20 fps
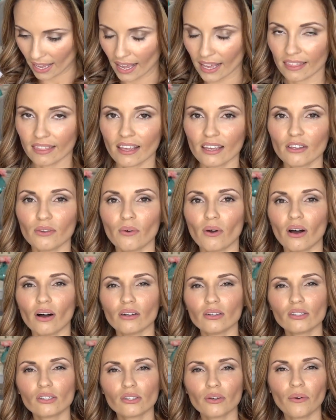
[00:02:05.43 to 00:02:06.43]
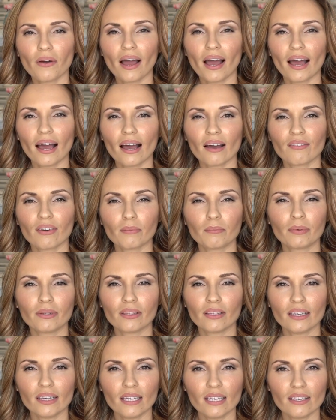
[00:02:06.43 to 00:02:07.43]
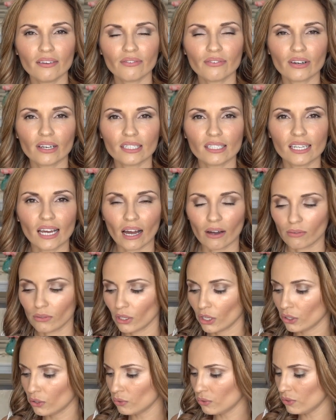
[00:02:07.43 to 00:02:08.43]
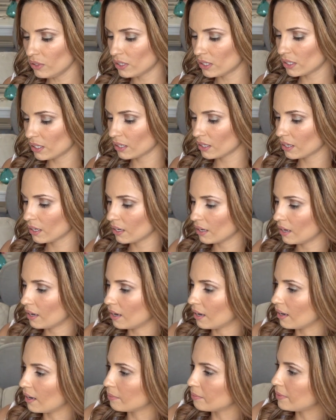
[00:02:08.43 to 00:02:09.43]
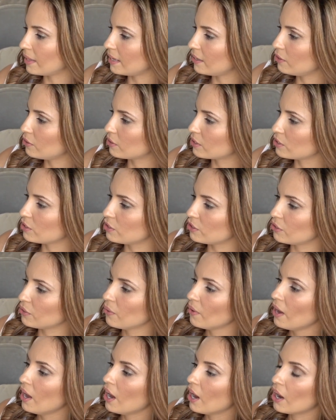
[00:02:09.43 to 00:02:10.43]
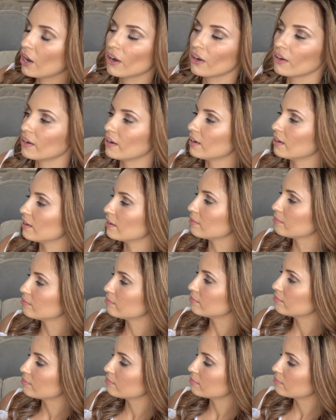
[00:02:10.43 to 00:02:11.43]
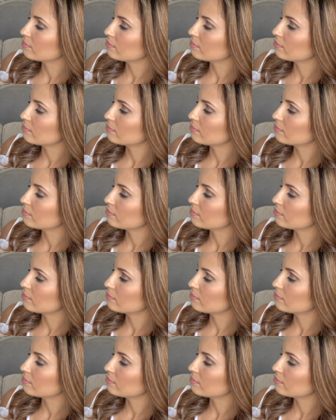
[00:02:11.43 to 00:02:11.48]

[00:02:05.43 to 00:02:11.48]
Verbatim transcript: and then you also have, I believe, downloads um, that you can do. Um,